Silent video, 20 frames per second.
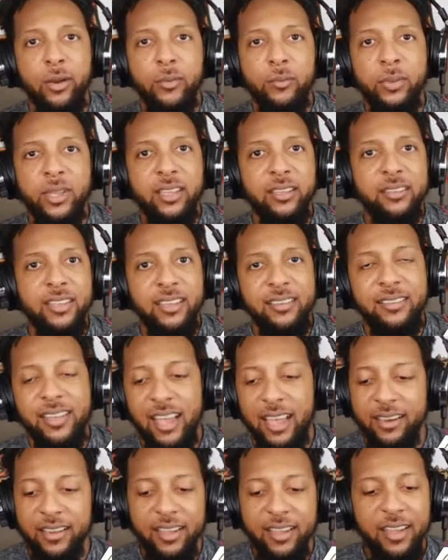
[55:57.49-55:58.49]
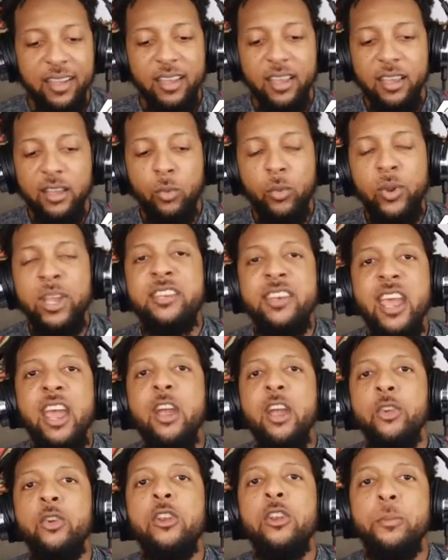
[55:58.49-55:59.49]
because they said, we dare
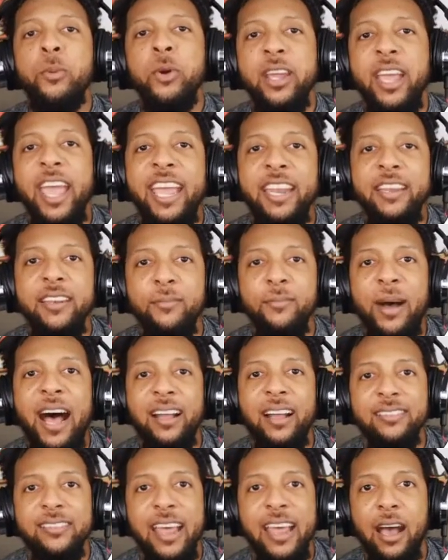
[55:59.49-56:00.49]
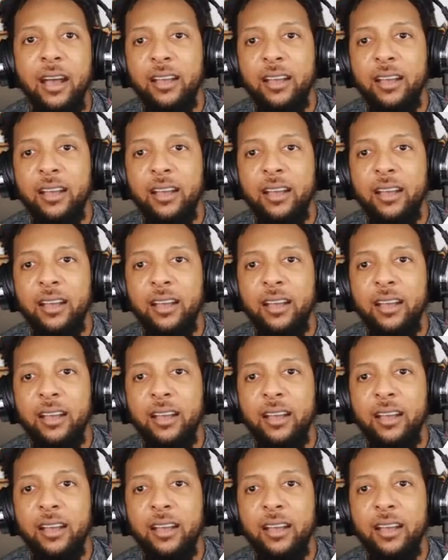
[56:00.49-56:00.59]
you to put 8 in the box now,